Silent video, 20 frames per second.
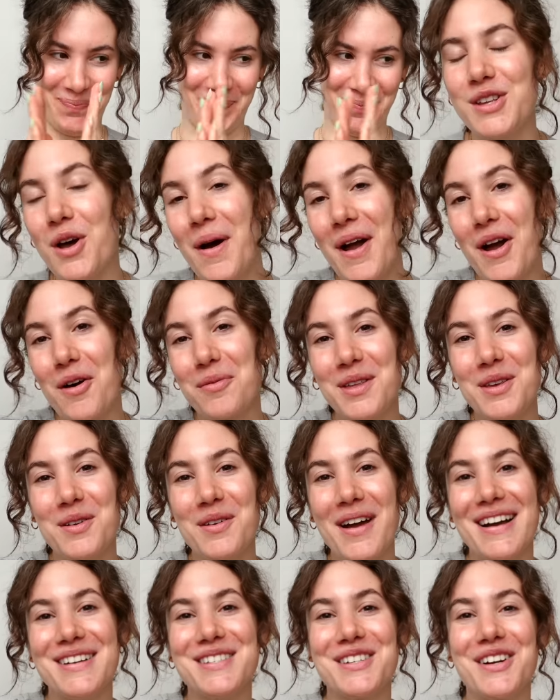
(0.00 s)
So I hope that you
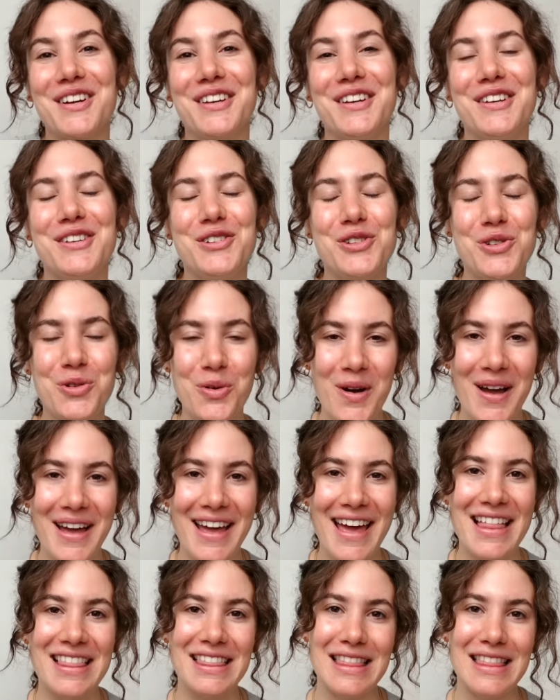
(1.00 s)
guys are gonna enjoy.